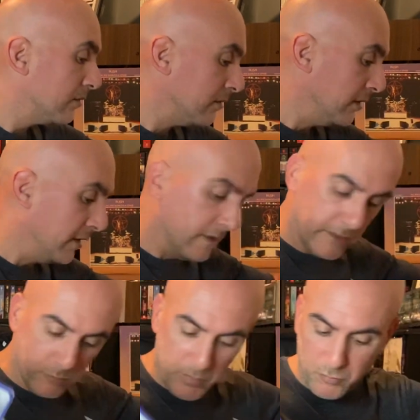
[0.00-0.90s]
And I
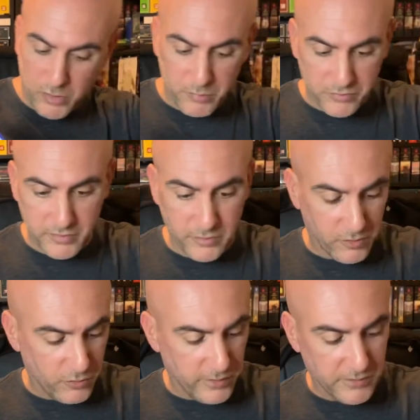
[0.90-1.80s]
don't remember where I put the other
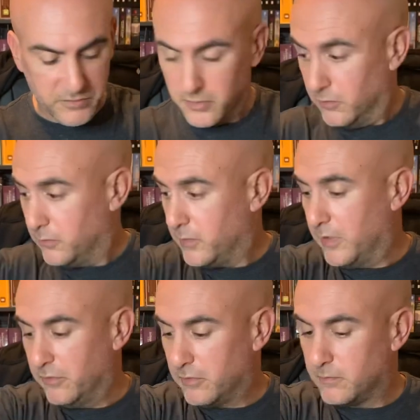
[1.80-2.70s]
coin, so
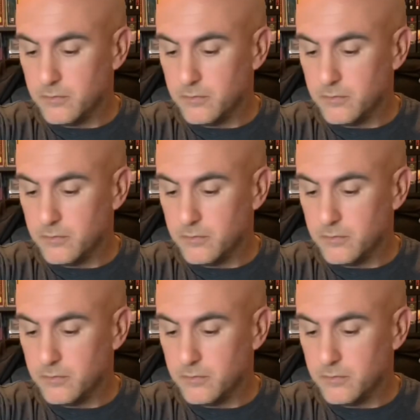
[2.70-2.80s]
whatever.